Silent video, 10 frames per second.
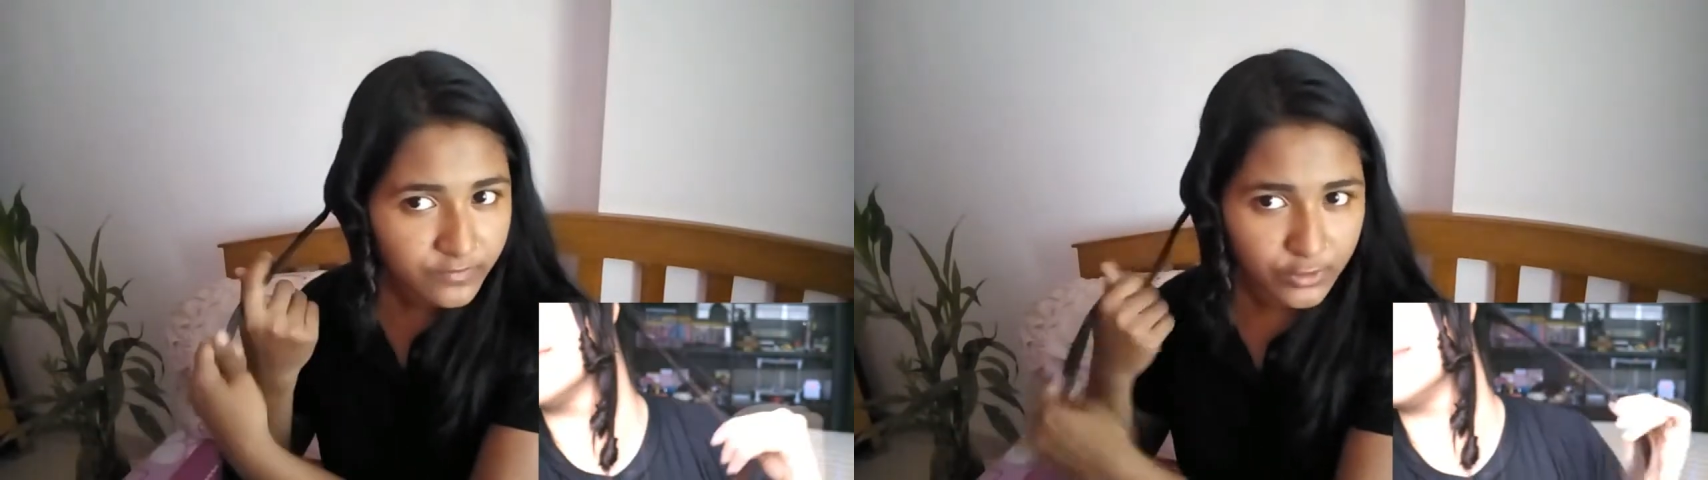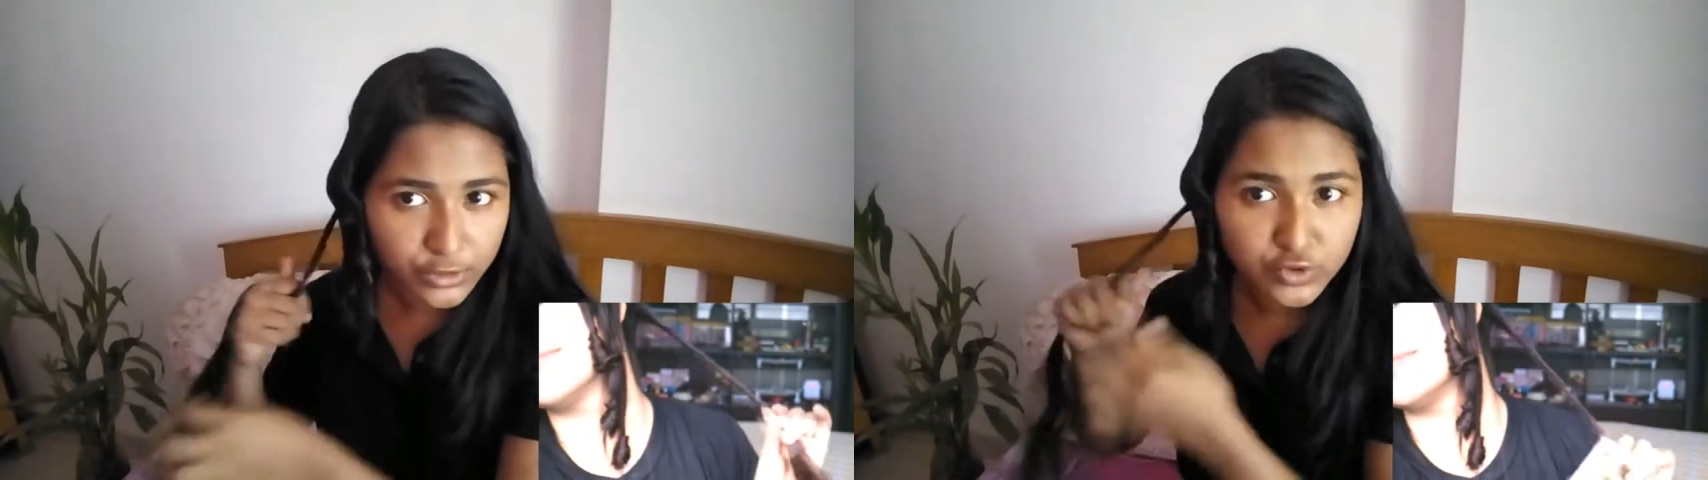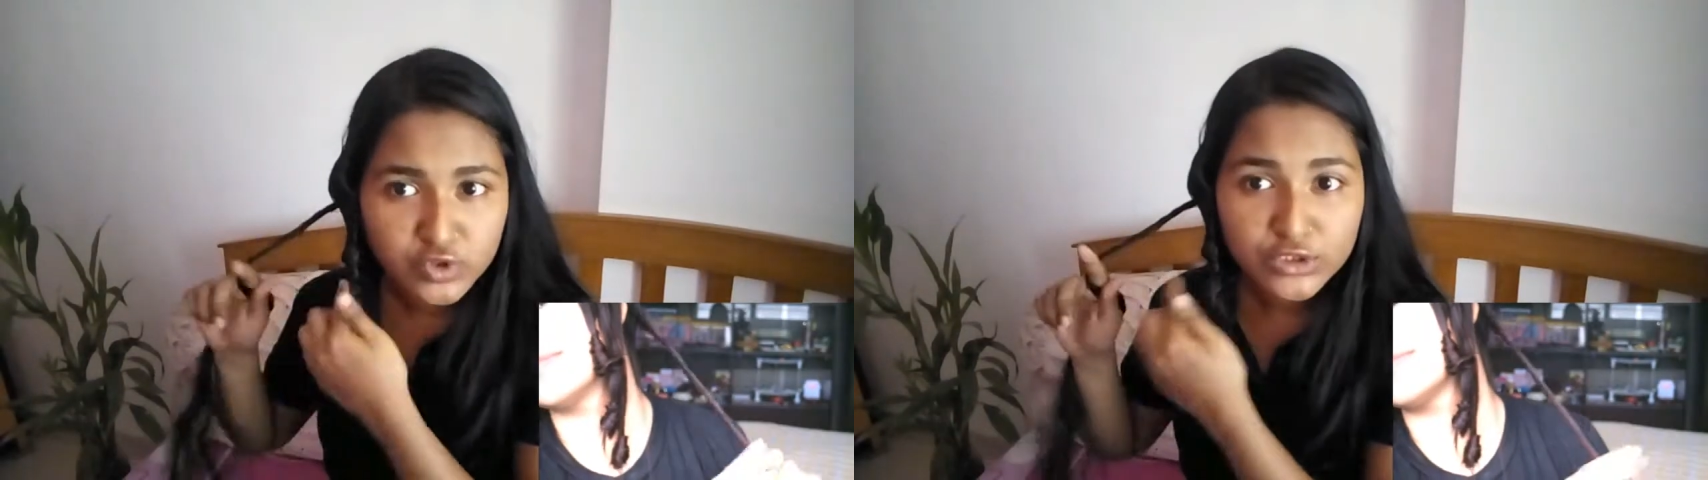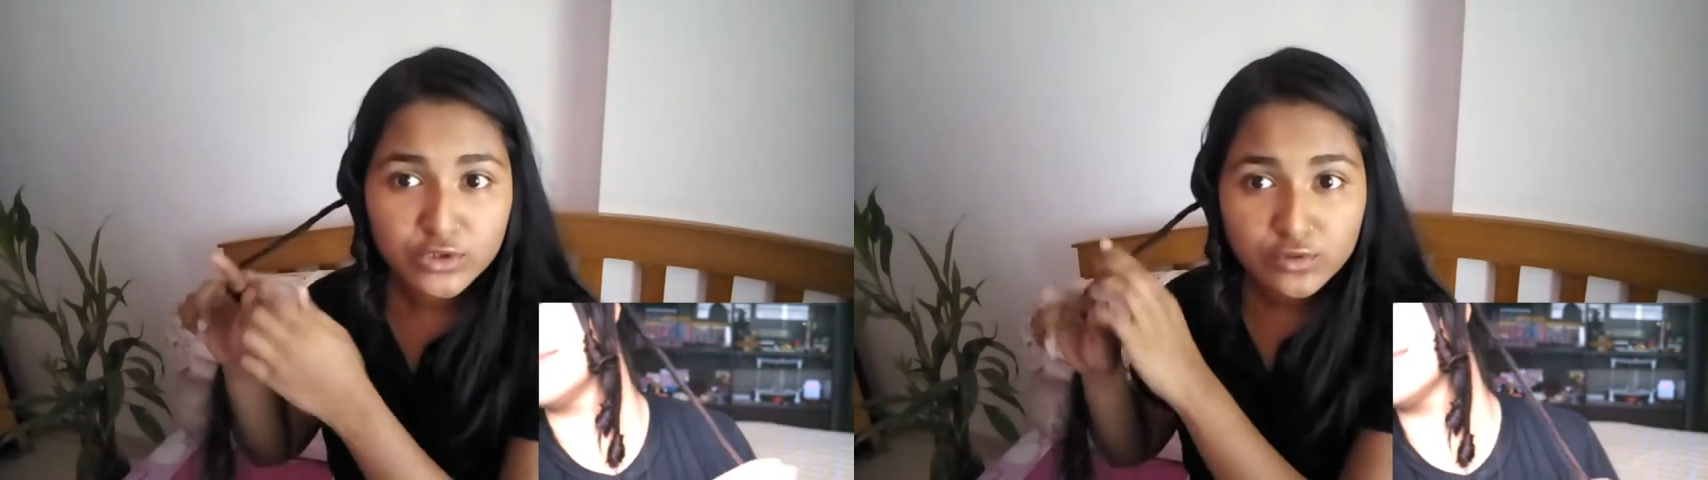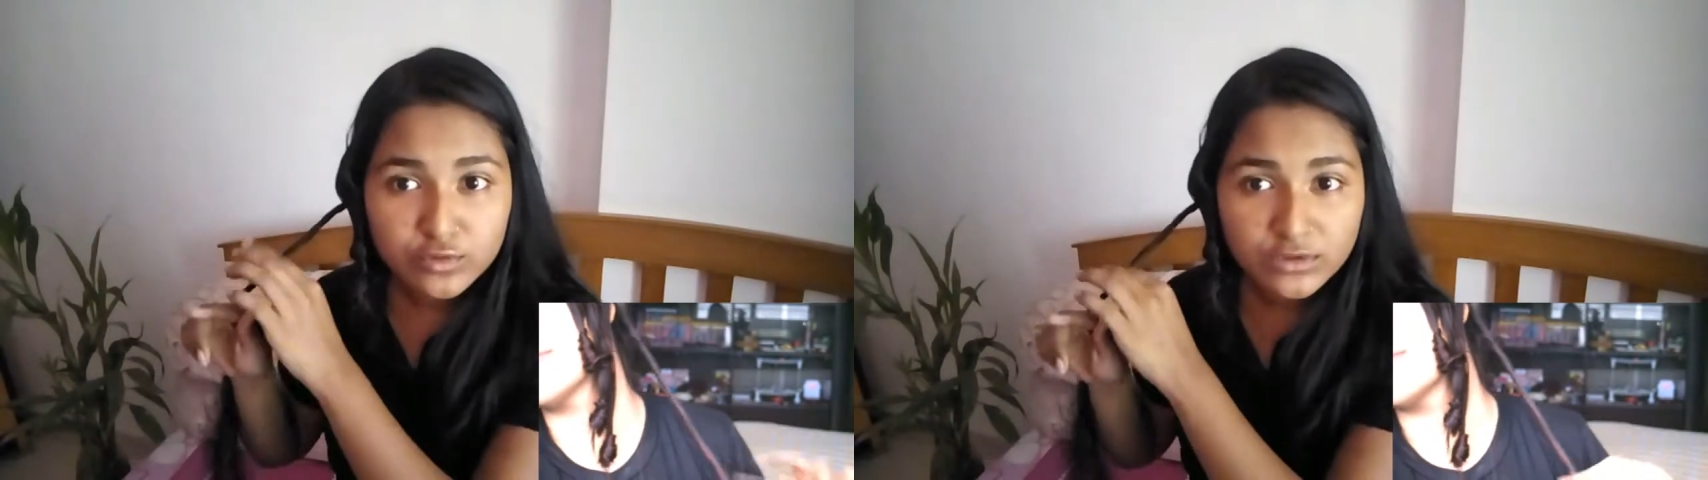For 3
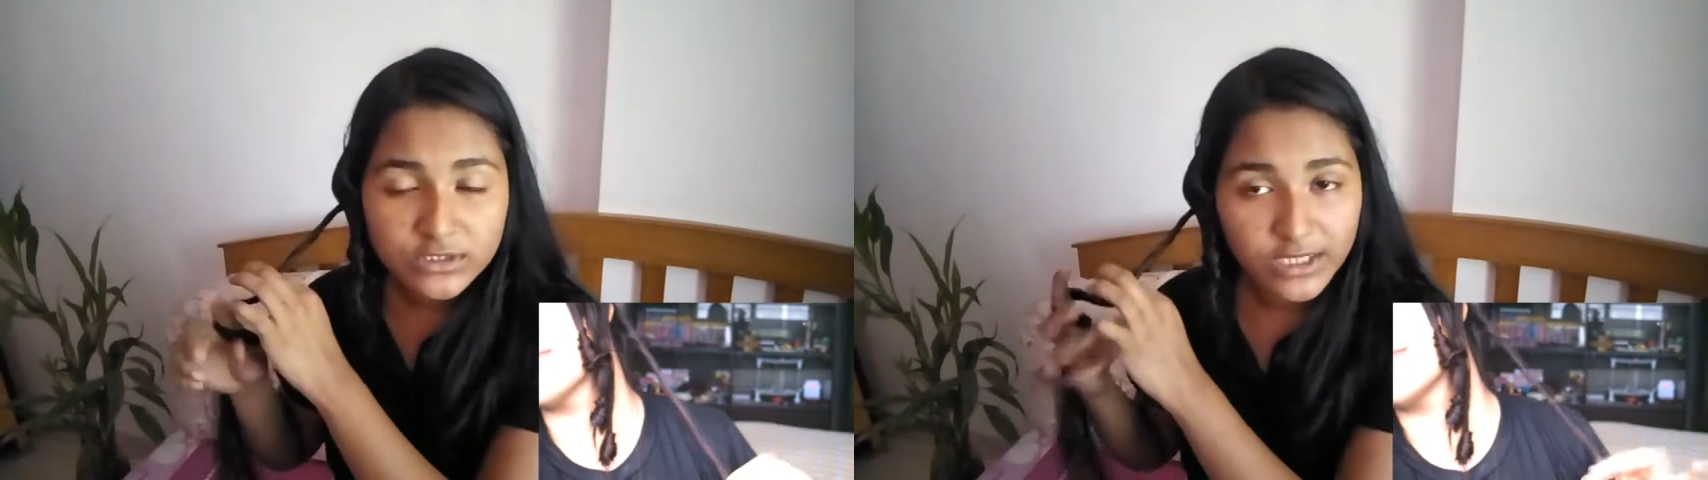cocoons,